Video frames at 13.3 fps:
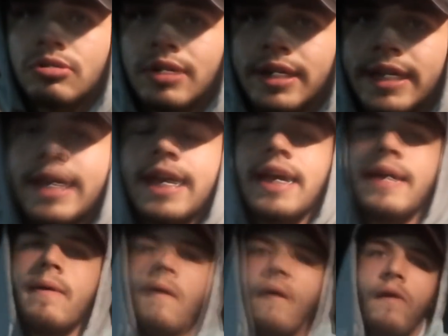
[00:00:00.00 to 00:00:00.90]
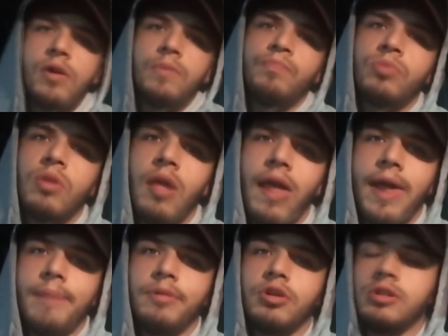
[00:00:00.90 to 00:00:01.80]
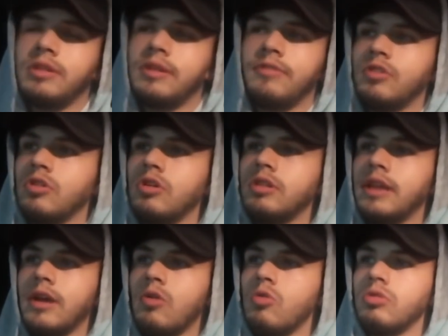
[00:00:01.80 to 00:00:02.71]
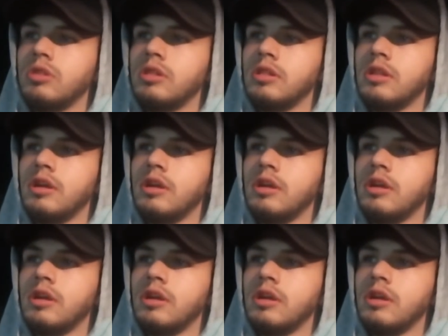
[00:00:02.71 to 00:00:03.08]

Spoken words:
so I can get, because I forgot to get oats and